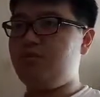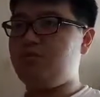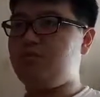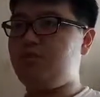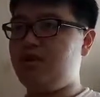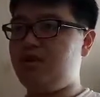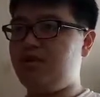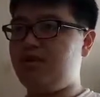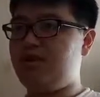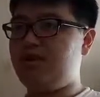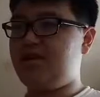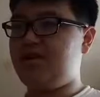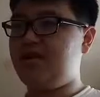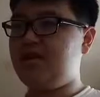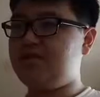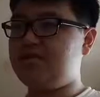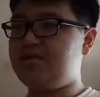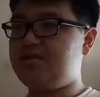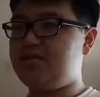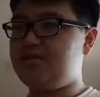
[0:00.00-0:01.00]
talk about the
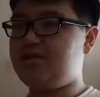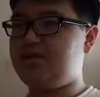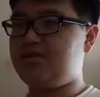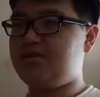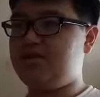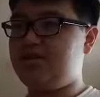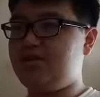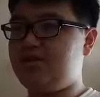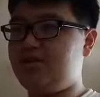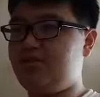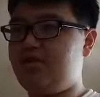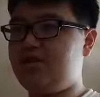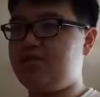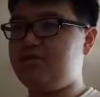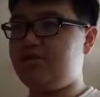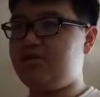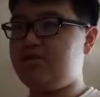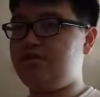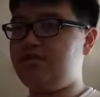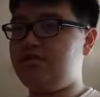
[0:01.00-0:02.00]
collector's edition,
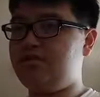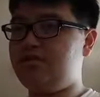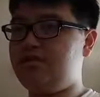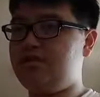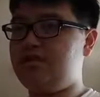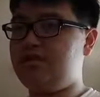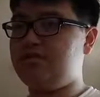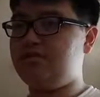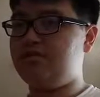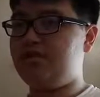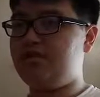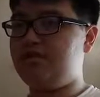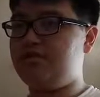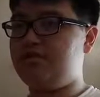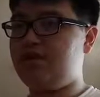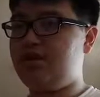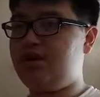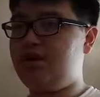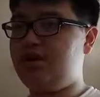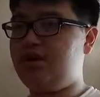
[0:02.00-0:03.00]
which also includes this weird
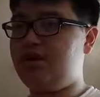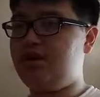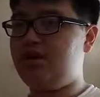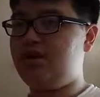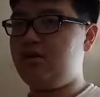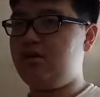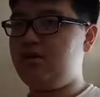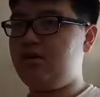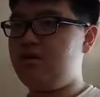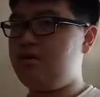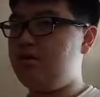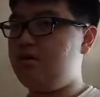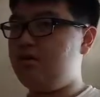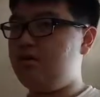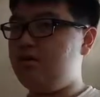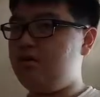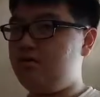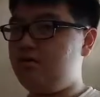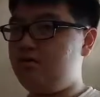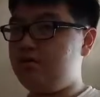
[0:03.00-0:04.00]
talk,
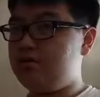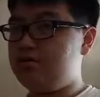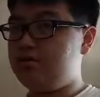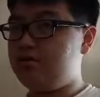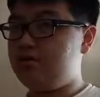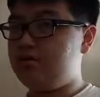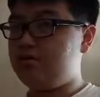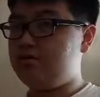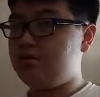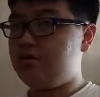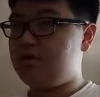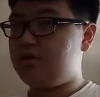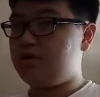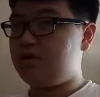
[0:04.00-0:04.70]
which includes